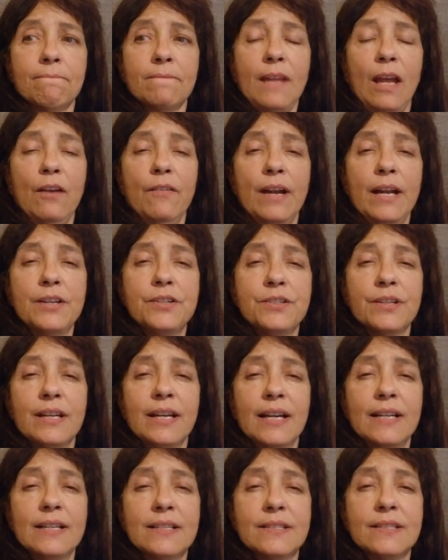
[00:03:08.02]
all right, you
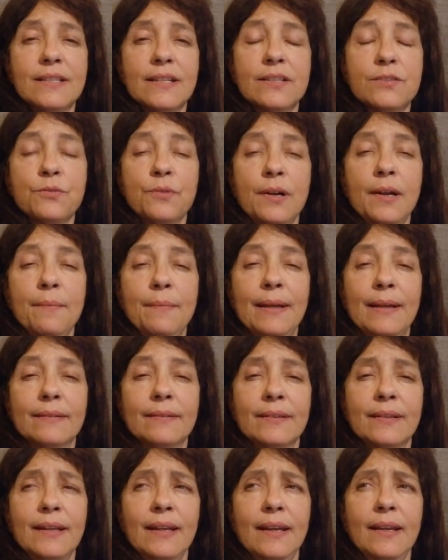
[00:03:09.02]
guys, that's where I'm
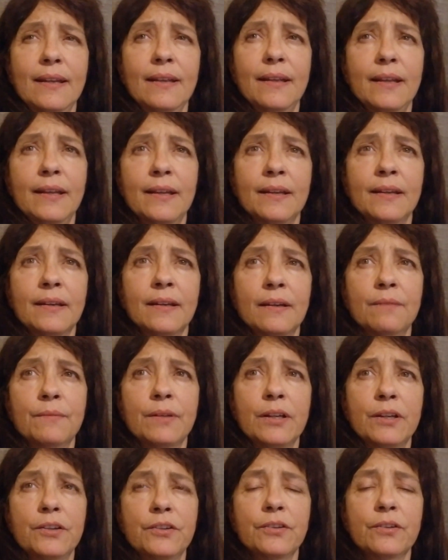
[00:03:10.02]
at today. And I'm
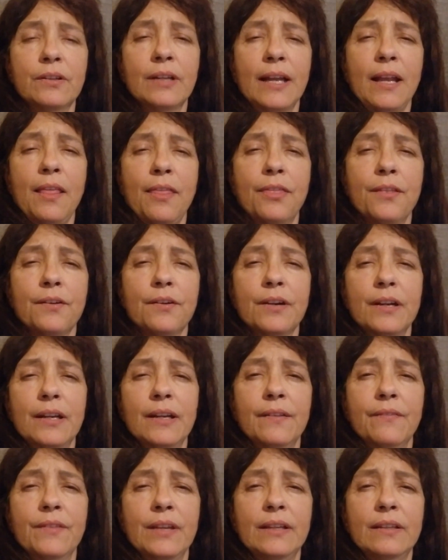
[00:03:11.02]
going to do like
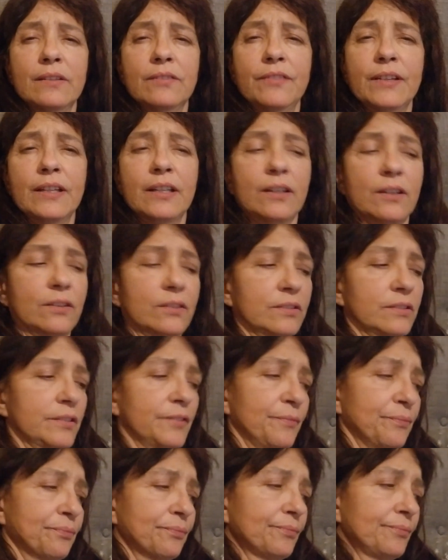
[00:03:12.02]
30 of these videos,
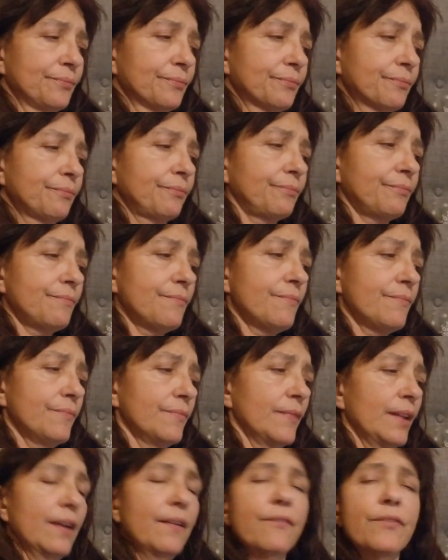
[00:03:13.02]

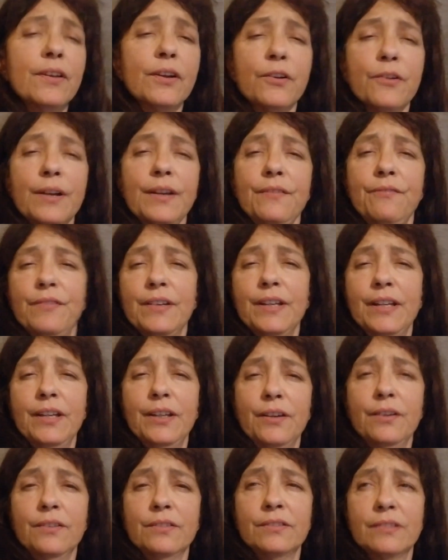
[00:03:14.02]
of the grief
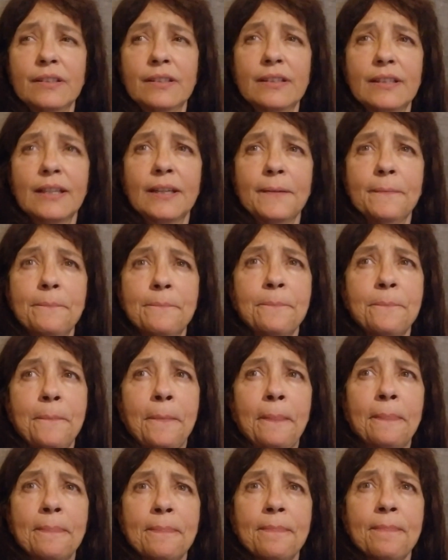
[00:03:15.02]
videos, and then
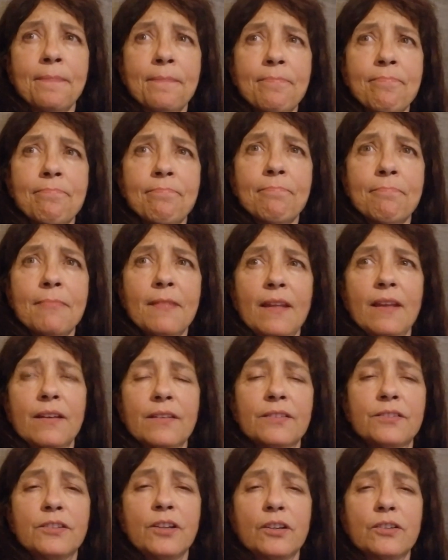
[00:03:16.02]

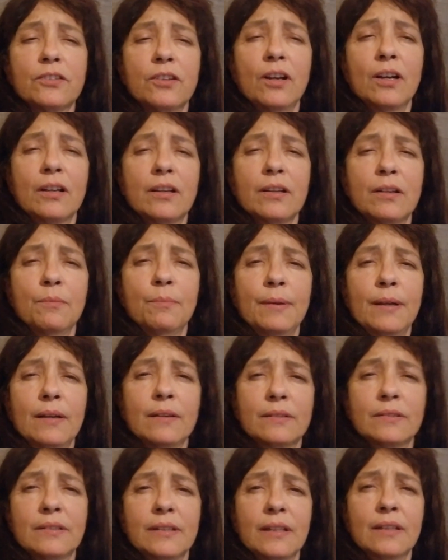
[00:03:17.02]
start talking
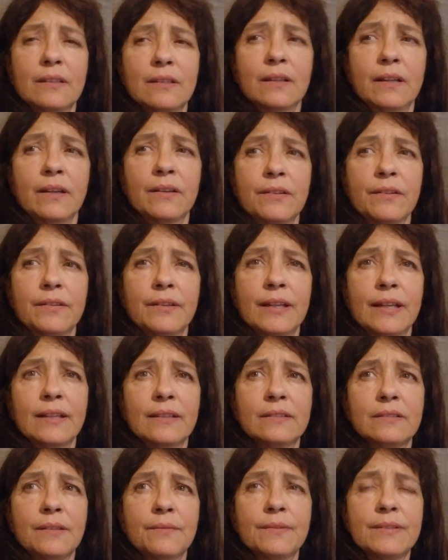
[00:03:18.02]
about other
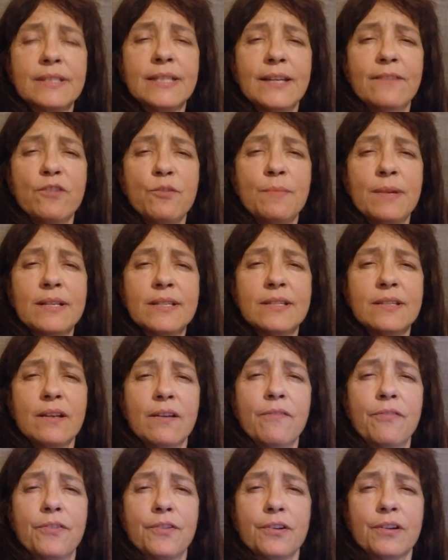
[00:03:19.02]
things. I'm just giving
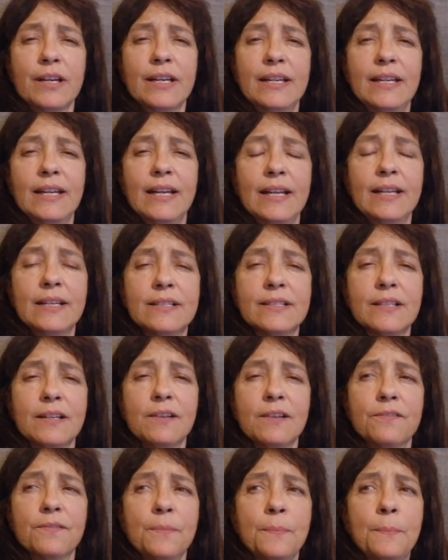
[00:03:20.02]
myself 30 days
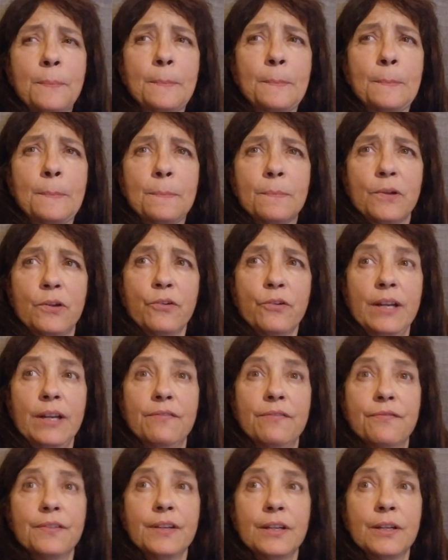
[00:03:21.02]
of
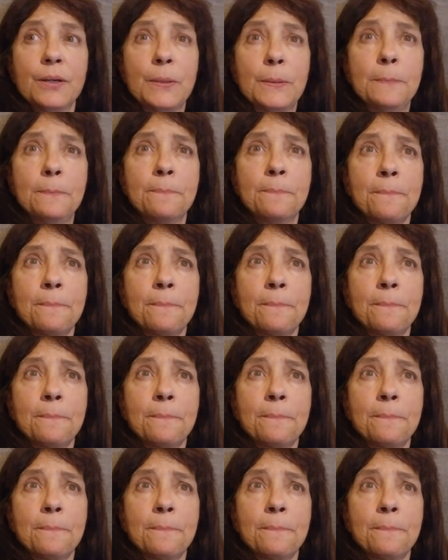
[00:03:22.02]
grief, even